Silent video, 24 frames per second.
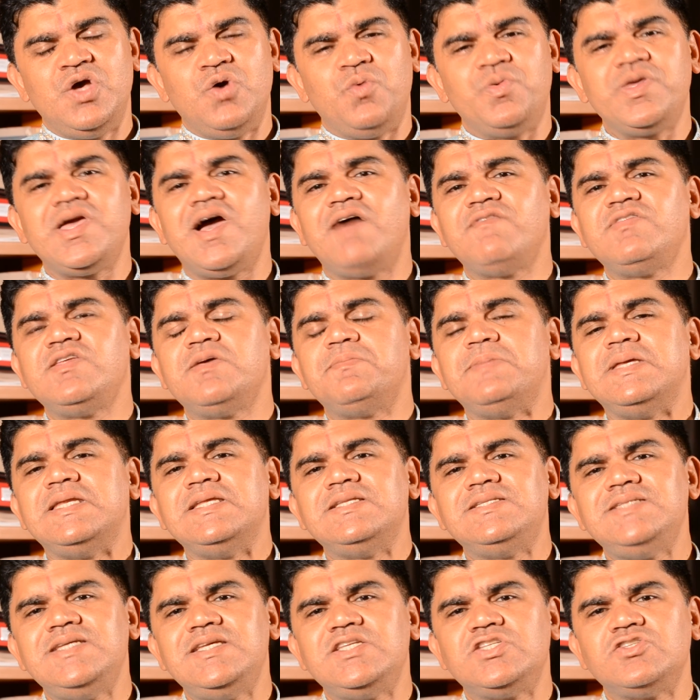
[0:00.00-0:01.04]
We have the
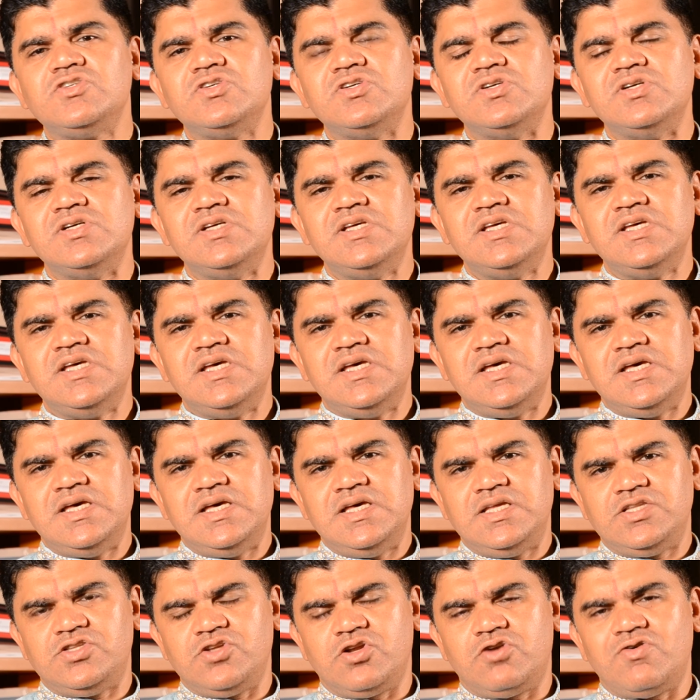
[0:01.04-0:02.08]
ability to
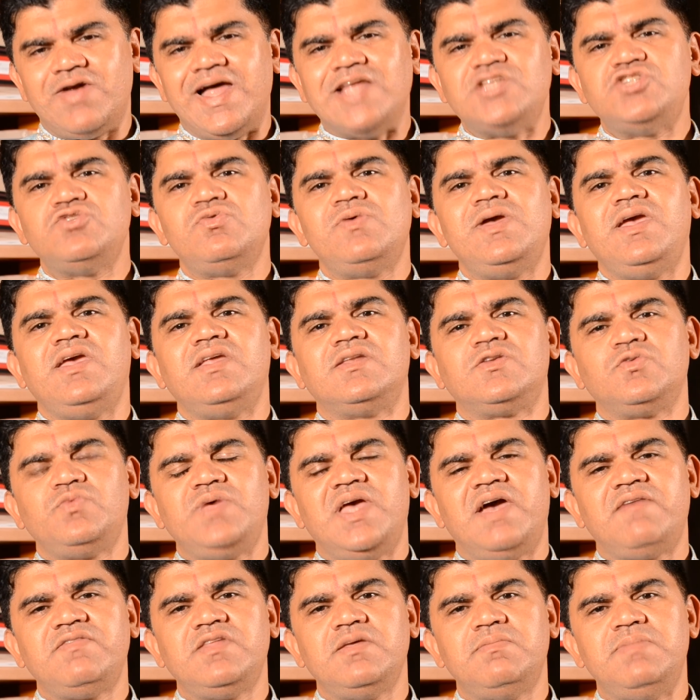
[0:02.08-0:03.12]
graduate.
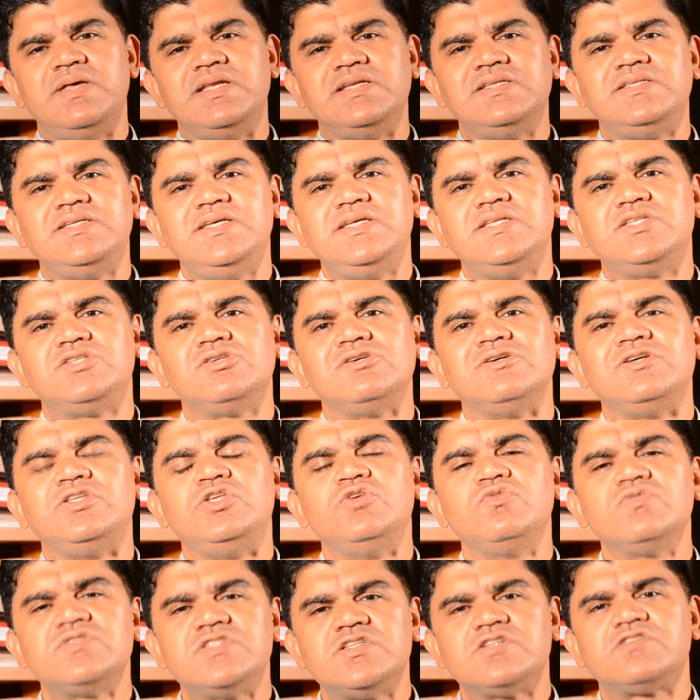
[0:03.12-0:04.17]
We have the ability to
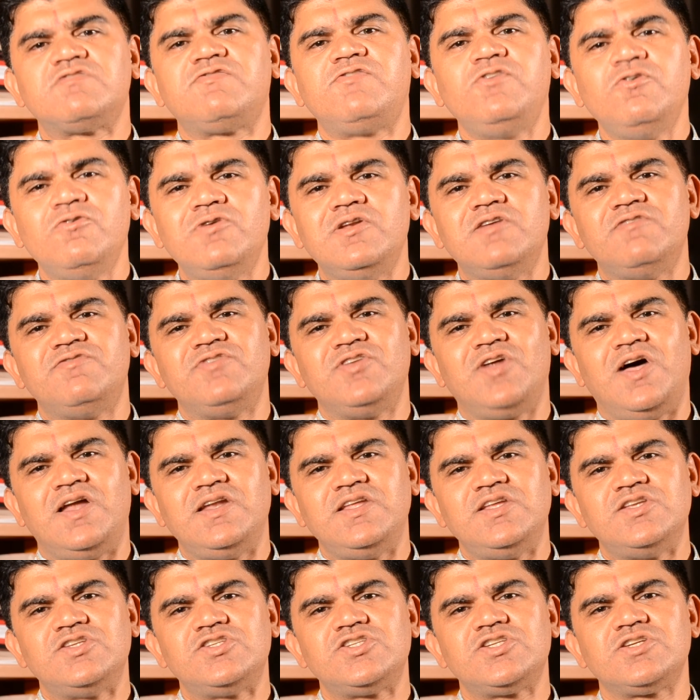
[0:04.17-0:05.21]
use this fuel of
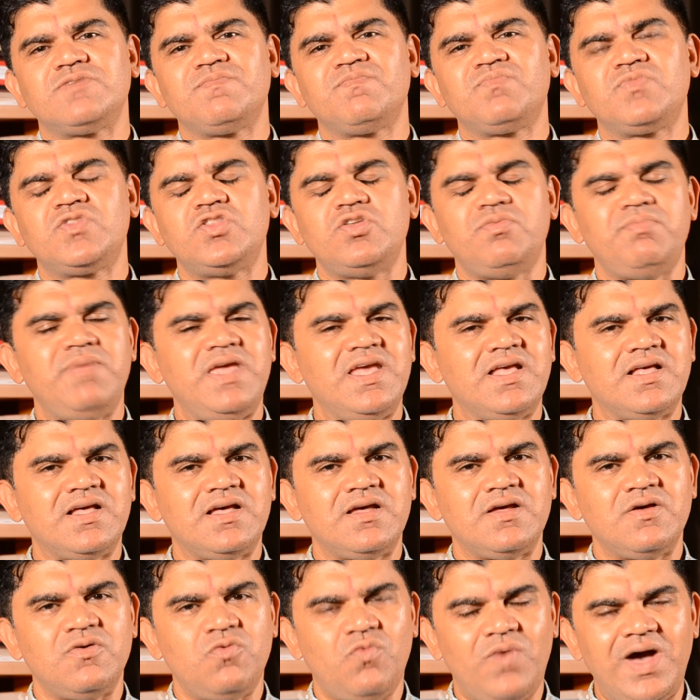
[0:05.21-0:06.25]
knowledge to make
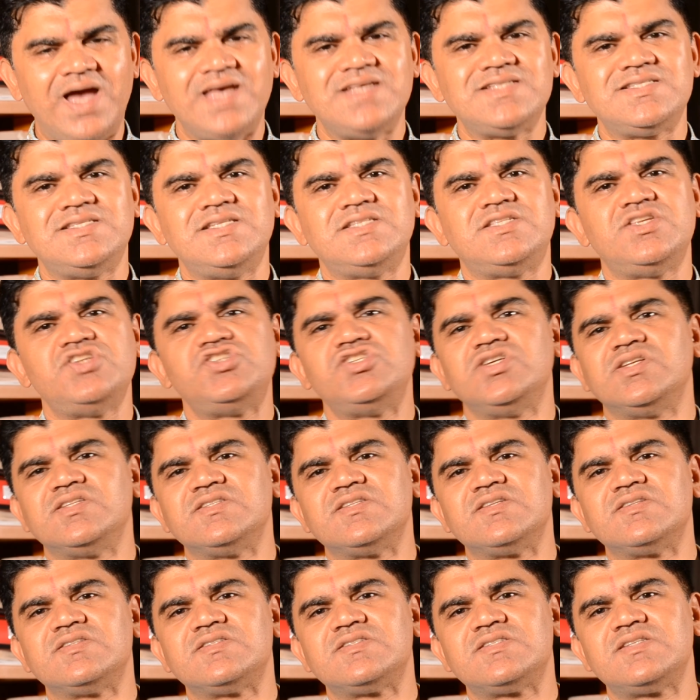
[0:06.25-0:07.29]
wise
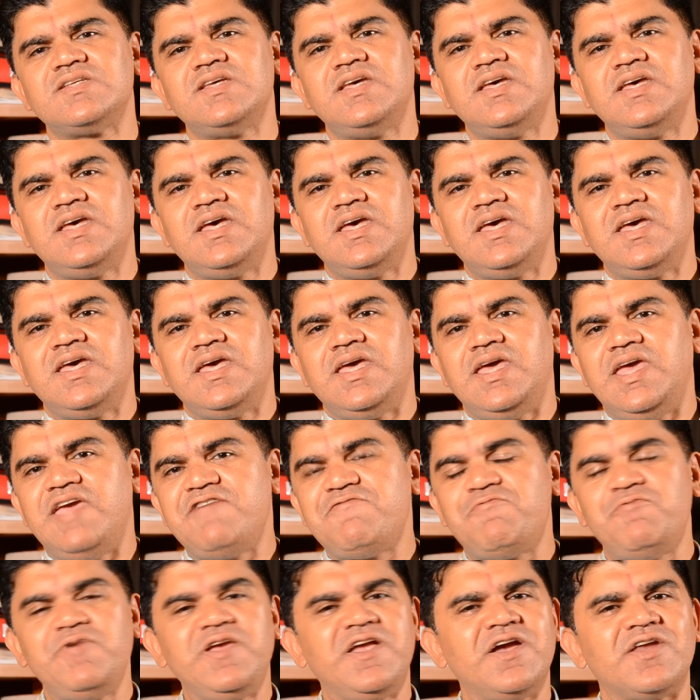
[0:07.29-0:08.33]
decisions.
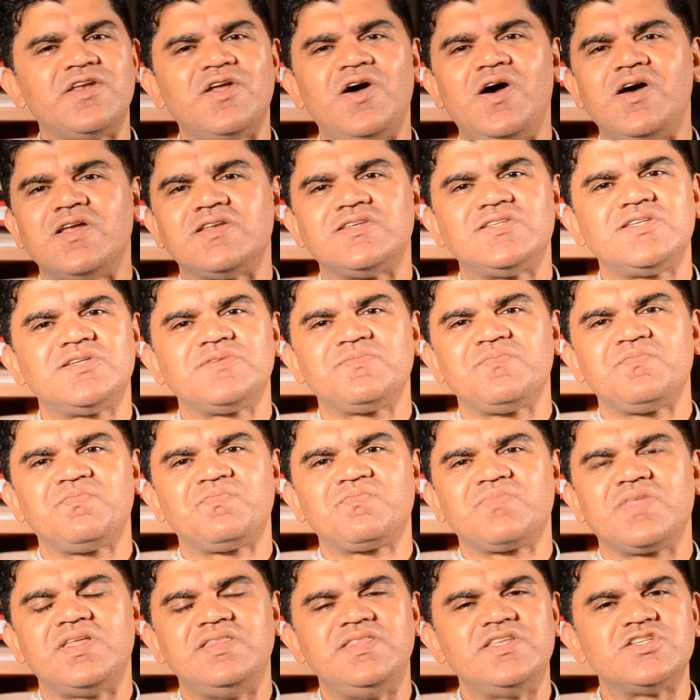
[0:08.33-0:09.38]
If we cannot
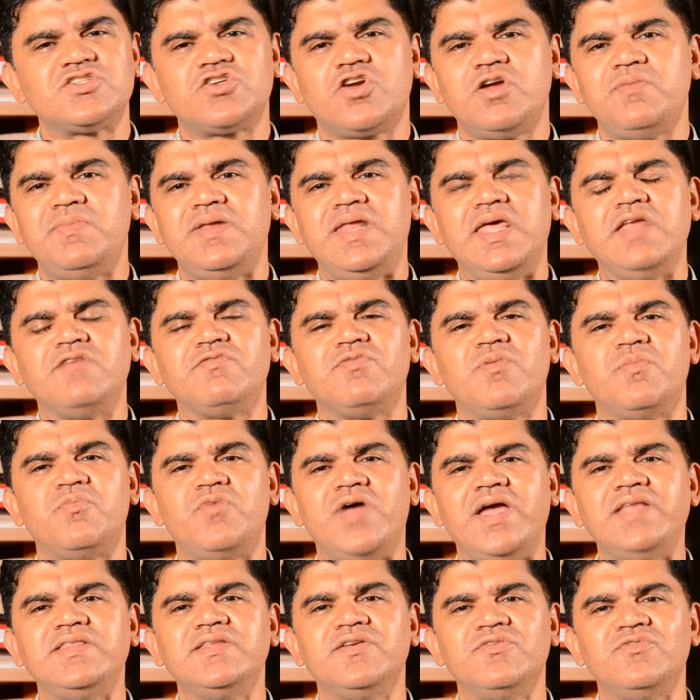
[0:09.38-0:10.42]
discriminate from
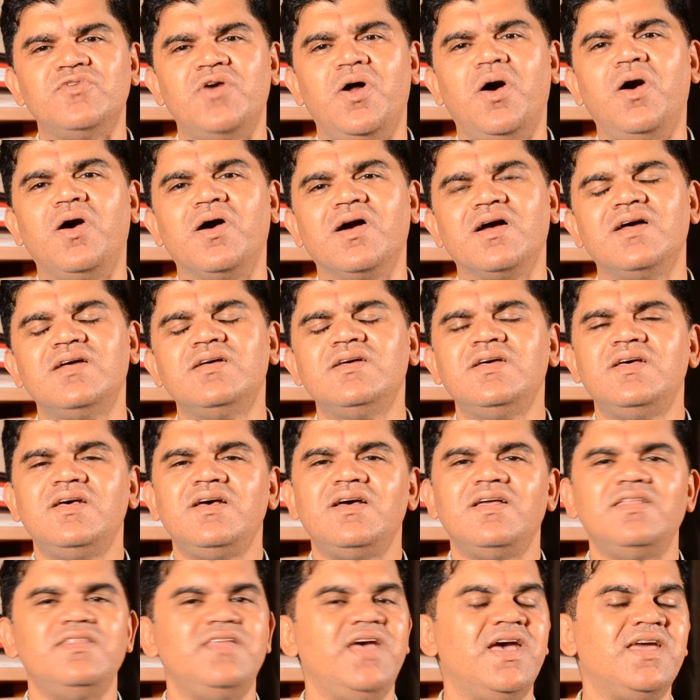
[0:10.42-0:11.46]
right and wrong,
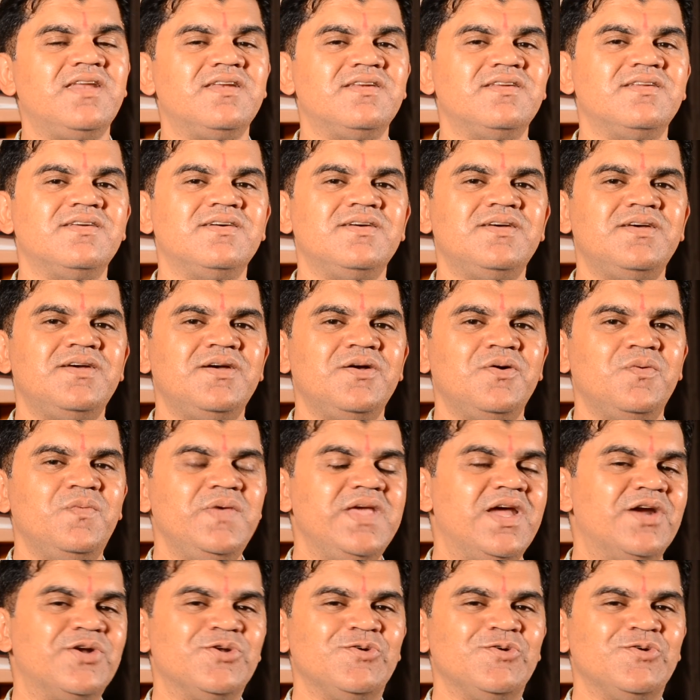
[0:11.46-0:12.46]
then we are